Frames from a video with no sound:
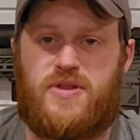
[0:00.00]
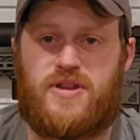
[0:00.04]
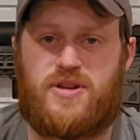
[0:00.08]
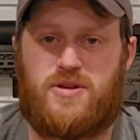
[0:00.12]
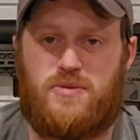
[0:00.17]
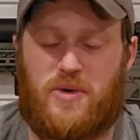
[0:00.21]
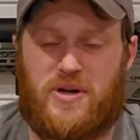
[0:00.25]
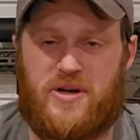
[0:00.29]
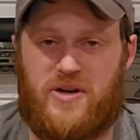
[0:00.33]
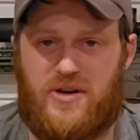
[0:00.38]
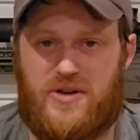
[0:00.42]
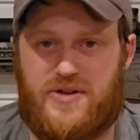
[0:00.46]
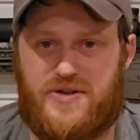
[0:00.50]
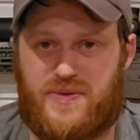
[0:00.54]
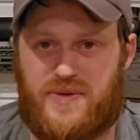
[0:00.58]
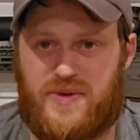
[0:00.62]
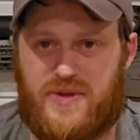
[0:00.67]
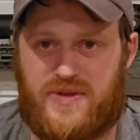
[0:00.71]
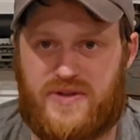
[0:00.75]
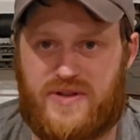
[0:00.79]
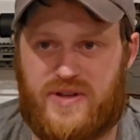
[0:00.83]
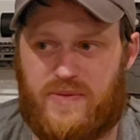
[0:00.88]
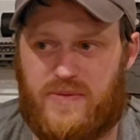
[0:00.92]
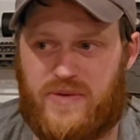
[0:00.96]
thing you might notice
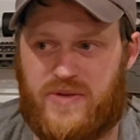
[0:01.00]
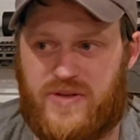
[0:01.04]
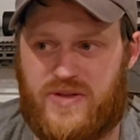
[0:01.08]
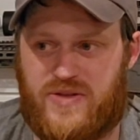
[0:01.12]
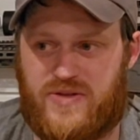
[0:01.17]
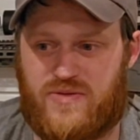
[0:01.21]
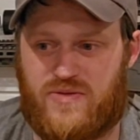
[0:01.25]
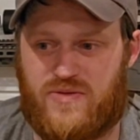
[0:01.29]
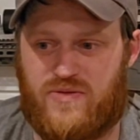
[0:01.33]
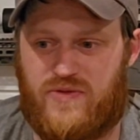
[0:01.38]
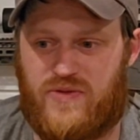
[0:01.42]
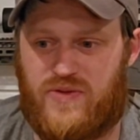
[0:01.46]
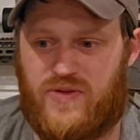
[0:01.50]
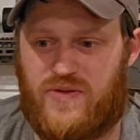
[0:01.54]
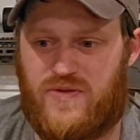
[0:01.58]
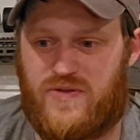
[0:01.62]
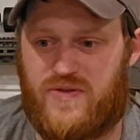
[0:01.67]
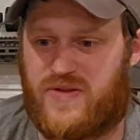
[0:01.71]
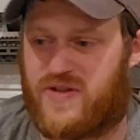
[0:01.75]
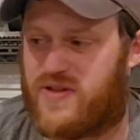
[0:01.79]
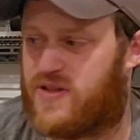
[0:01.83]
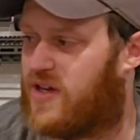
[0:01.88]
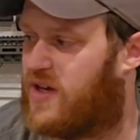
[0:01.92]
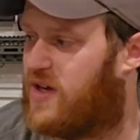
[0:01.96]
with some of these
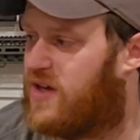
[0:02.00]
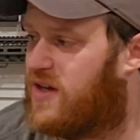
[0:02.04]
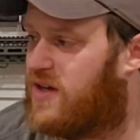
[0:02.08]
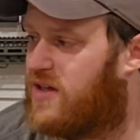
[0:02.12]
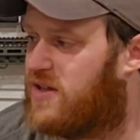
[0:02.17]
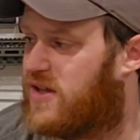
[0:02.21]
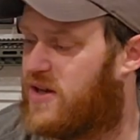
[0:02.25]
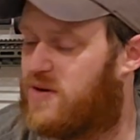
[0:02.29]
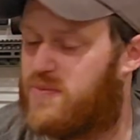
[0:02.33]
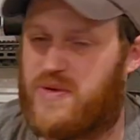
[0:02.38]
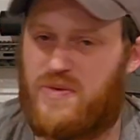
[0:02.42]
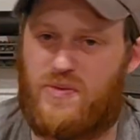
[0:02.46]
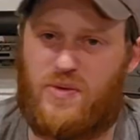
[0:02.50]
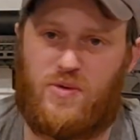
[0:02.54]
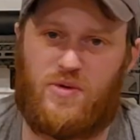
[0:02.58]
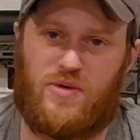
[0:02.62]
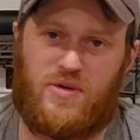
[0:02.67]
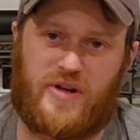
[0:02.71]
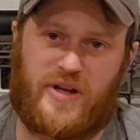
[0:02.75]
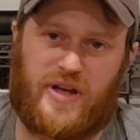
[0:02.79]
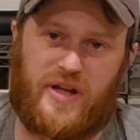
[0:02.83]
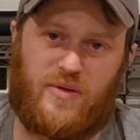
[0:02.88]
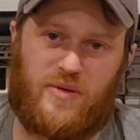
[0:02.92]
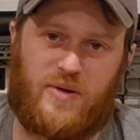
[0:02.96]
reviews, a lot of people
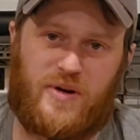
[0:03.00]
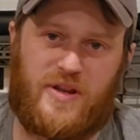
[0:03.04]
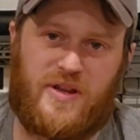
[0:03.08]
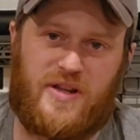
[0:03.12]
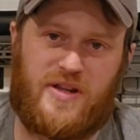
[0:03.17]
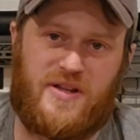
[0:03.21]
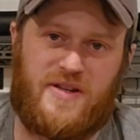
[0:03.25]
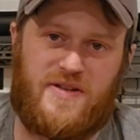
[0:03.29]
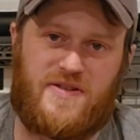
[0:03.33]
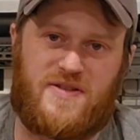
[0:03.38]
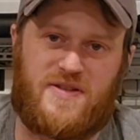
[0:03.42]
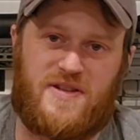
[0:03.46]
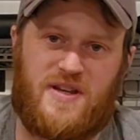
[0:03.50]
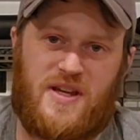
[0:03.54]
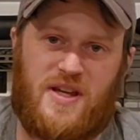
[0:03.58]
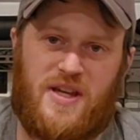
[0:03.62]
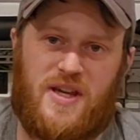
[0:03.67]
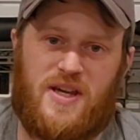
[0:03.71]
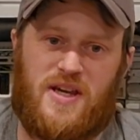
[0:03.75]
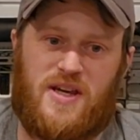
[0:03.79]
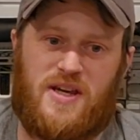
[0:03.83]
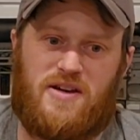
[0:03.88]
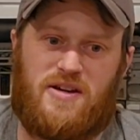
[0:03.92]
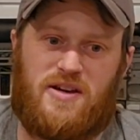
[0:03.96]
will get one of these
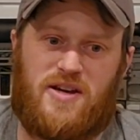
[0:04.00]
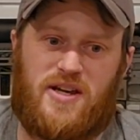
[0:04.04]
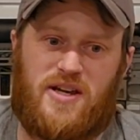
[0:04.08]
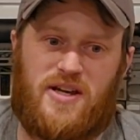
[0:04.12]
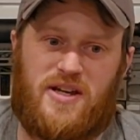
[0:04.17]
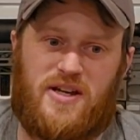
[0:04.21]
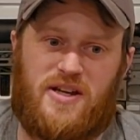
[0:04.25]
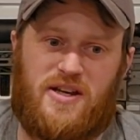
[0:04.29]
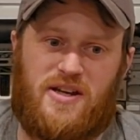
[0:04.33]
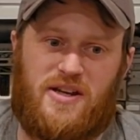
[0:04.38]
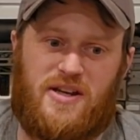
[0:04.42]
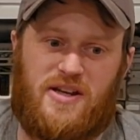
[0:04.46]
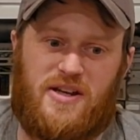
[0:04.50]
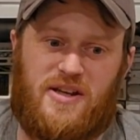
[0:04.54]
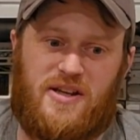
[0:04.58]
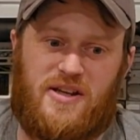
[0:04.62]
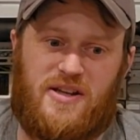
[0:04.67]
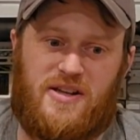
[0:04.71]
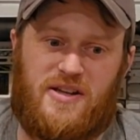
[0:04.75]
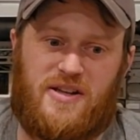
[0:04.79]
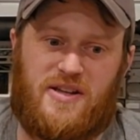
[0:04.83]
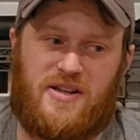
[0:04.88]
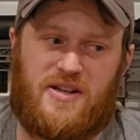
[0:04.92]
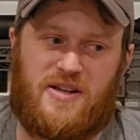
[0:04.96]

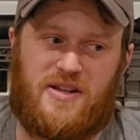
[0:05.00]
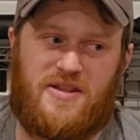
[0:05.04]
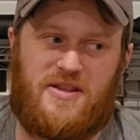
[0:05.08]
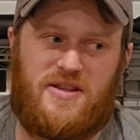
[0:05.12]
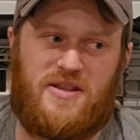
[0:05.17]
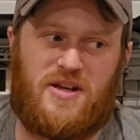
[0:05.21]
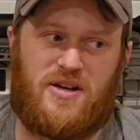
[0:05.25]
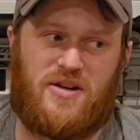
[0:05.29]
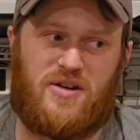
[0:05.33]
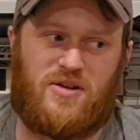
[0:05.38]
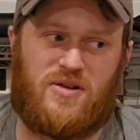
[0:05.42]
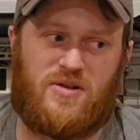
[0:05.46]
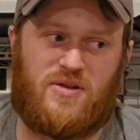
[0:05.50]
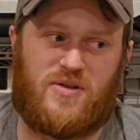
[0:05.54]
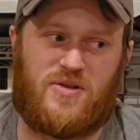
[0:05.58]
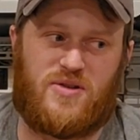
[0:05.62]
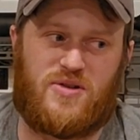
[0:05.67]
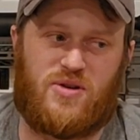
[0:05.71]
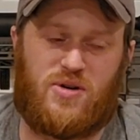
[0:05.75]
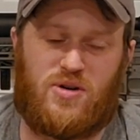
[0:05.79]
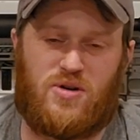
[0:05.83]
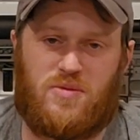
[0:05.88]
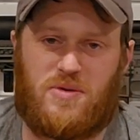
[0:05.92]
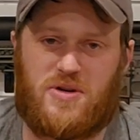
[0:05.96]
and they'll
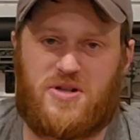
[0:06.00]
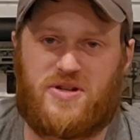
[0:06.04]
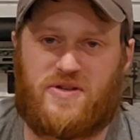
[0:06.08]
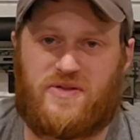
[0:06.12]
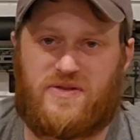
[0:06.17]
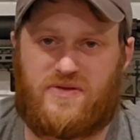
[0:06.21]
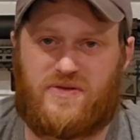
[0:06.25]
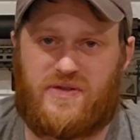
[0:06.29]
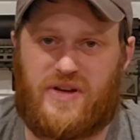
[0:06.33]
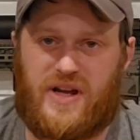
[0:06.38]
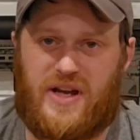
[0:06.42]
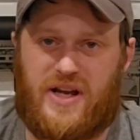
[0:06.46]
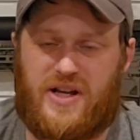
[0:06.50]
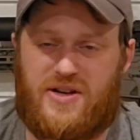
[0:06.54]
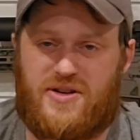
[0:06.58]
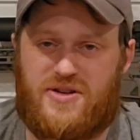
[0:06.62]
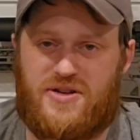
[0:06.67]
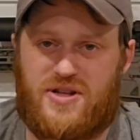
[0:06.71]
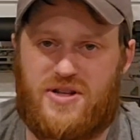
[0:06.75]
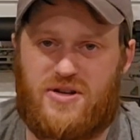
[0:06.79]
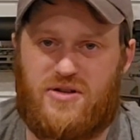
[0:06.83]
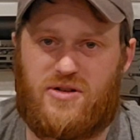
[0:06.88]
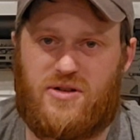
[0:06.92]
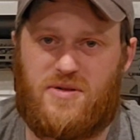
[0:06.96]
do a whole bunch of
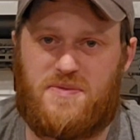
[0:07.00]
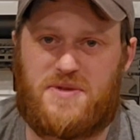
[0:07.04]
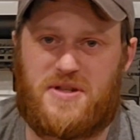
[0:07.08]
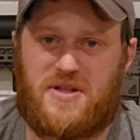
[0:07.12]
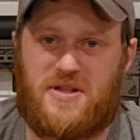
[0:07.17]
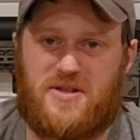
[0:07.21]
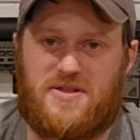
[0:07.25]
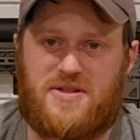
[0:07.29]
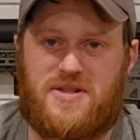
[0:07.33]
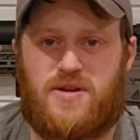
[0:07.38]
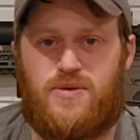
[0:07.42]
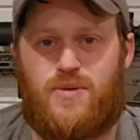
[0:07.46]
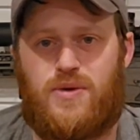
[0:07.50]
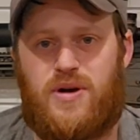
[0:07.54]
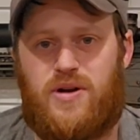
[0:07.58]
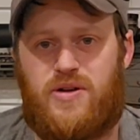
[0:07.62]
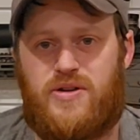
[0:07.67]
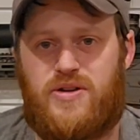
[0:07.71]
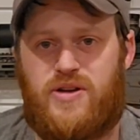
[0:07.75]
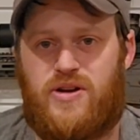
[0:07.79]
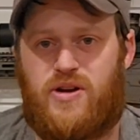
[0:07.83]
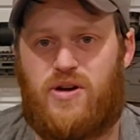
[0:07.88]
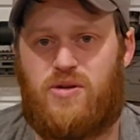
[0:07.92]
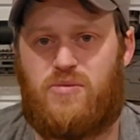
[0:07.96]
accuracy groups, and they'll say, well,
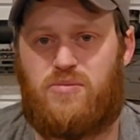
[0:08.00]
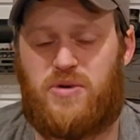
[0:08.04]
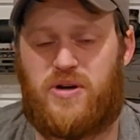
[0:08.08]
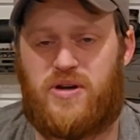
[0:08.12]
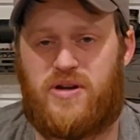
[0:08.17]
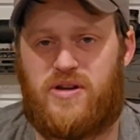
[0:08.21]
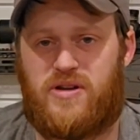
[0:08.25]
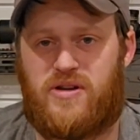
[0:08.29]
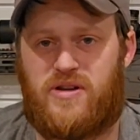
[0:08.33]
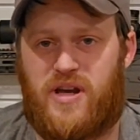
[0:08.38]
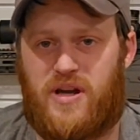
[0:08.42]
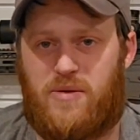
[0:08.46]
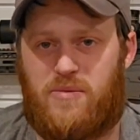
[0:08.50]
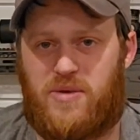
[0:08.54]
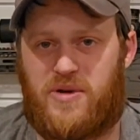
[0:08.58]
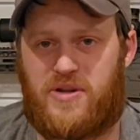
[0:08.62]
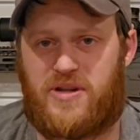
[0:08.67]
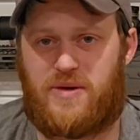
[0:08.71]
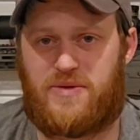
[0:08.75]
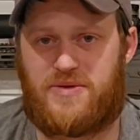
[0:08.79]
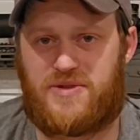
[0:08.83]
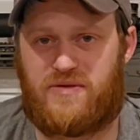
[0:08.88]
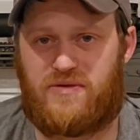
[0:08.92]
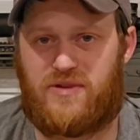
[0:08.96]
you know, but
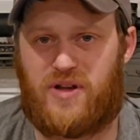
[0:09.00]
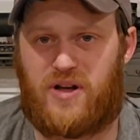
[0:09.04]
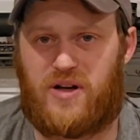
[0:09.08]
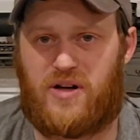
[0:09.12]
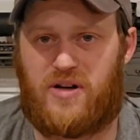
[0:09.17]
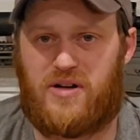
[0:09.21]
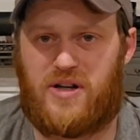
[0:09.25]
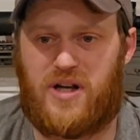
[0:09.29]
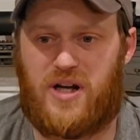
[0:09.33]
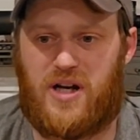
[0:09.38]
that was a flyer,